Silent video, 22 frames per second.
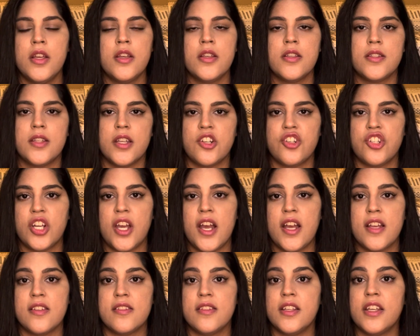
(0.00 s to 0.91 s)
such
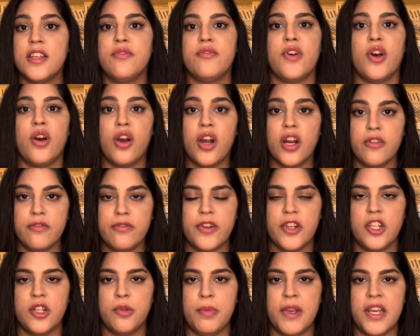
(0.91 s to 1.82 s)
as if a heart
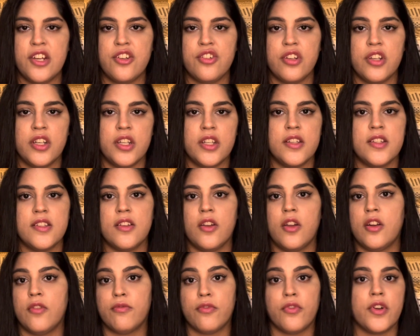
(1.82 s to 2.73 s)
failure patient is
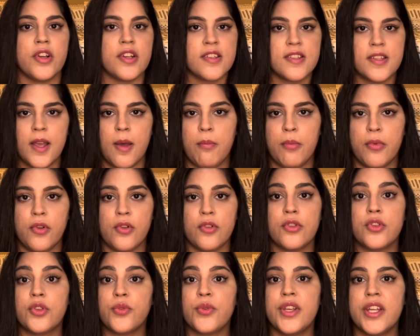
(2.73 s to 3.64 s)
on, for
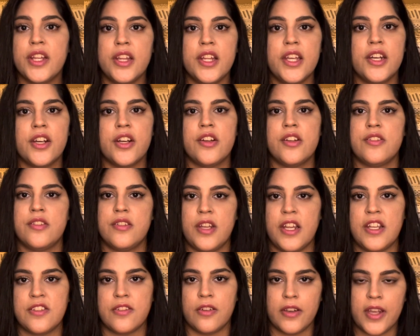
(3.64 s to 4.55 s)
example, 3 liters
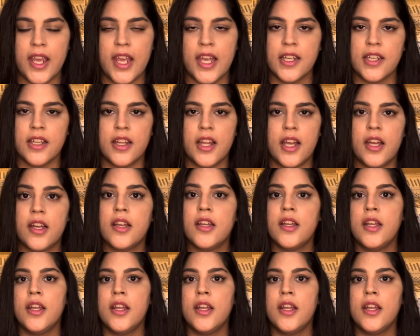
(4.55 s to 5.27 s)
nasal cannula.